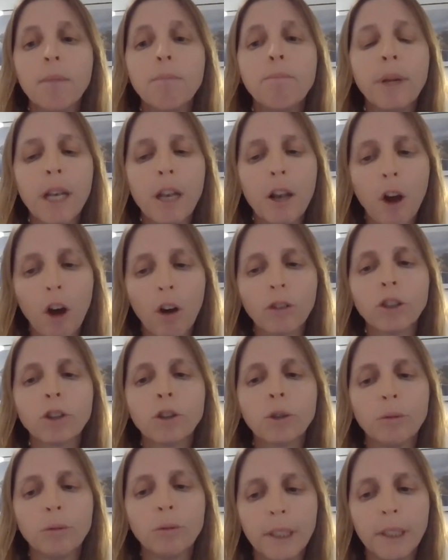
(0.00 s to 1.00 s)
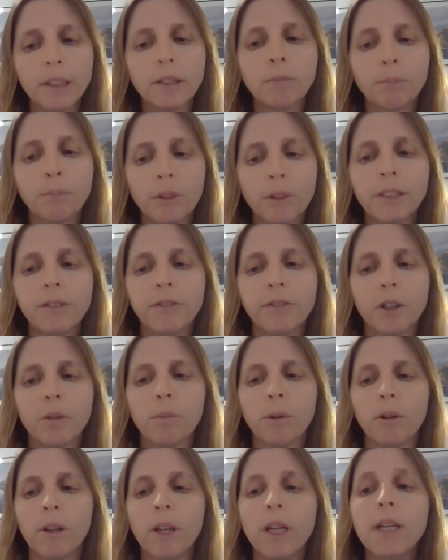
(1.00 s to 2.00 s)
belong to this
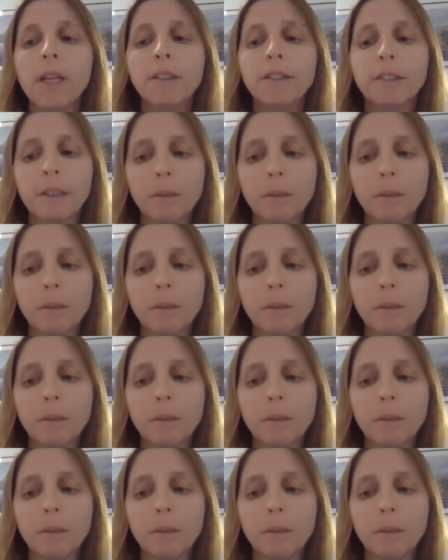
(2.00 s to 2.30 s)
pre-verbal